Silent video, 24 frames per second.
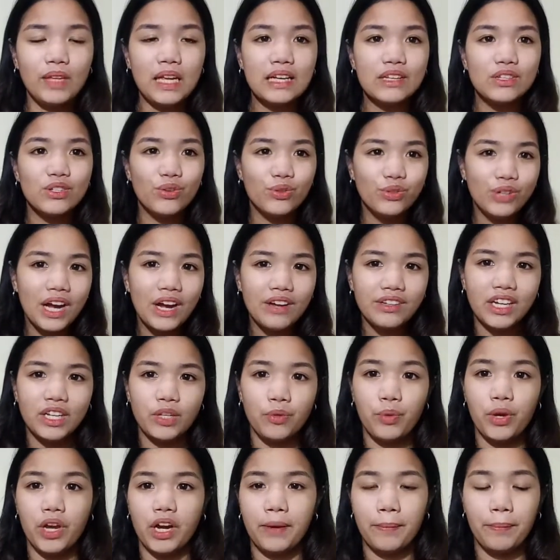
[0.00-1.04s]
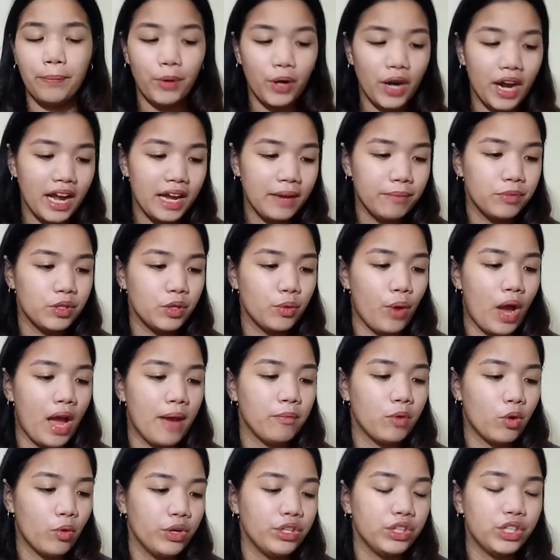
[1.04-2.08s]
So now that we are primed,
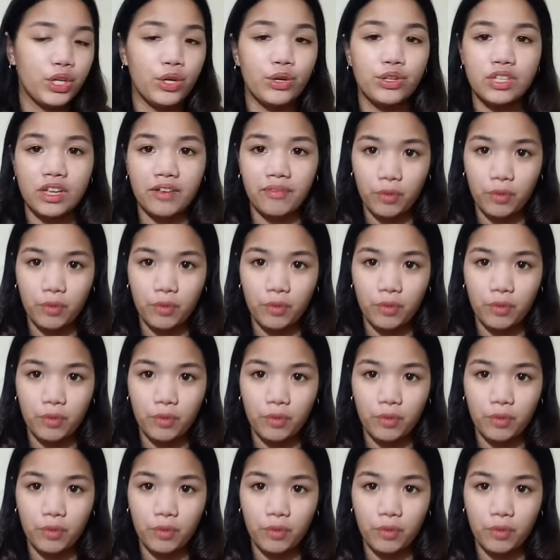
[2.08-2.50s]
I'm going to use a